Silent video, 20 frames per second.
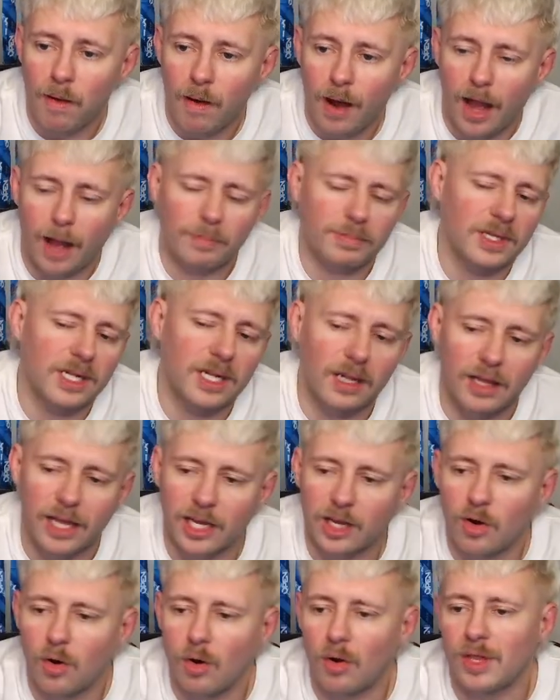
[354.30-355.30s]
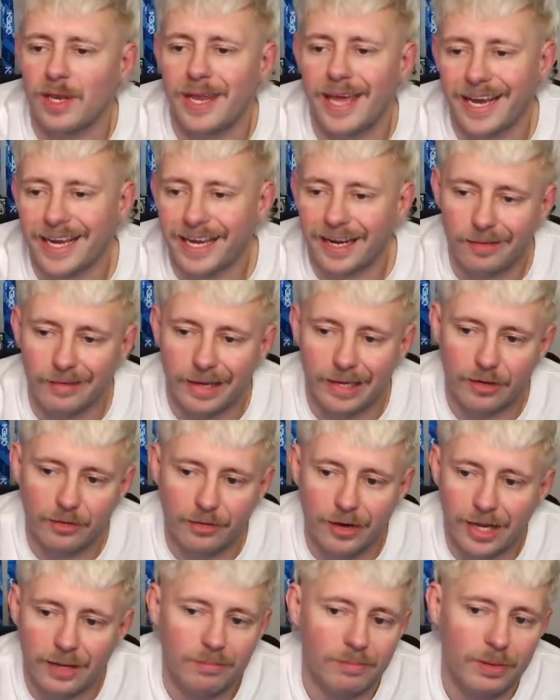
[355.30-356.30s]
Opting to let go of the neck. I don't like
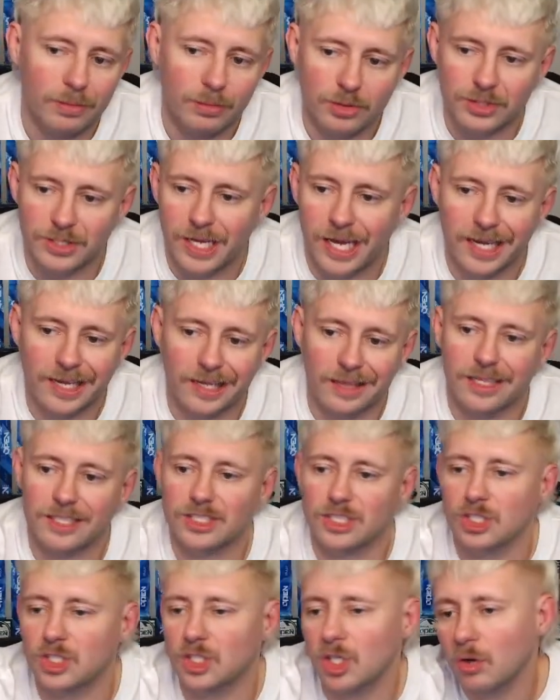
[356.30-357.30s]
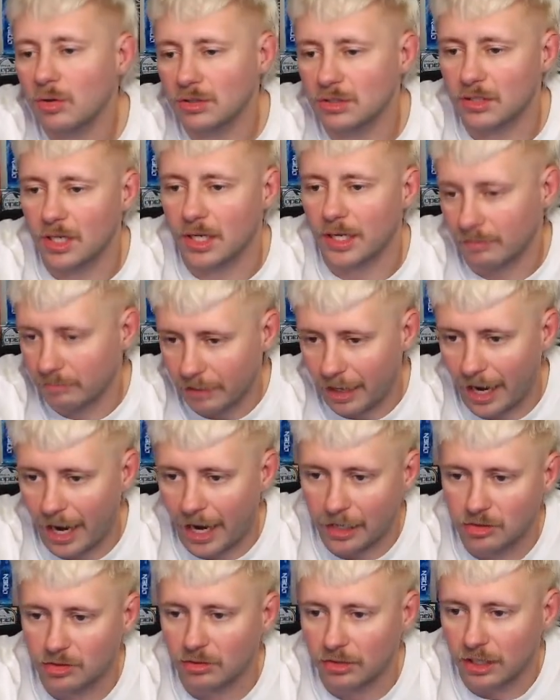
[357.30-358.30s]
cranking people's neck unless the choke is like
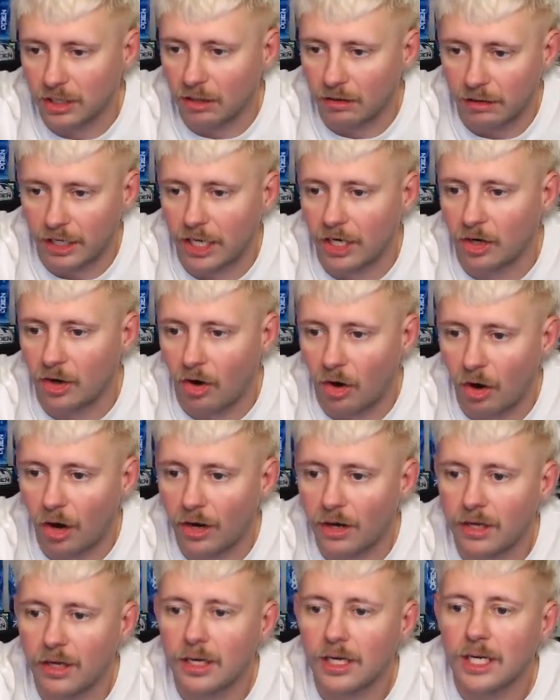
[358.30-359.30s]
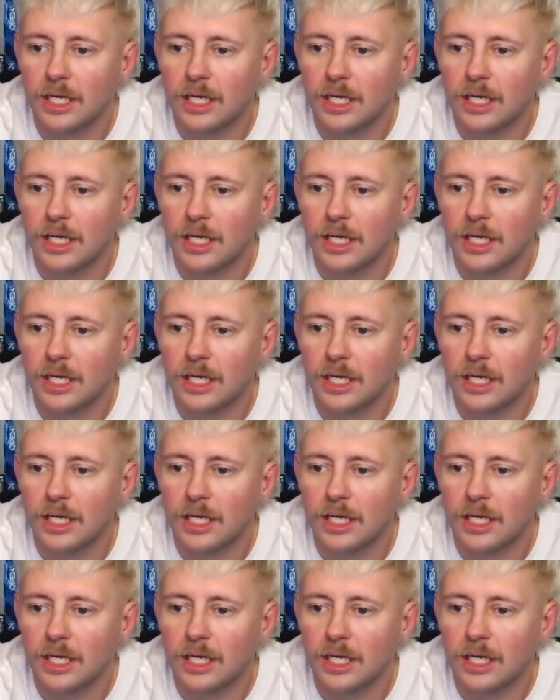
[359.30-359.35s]
actually clean and on.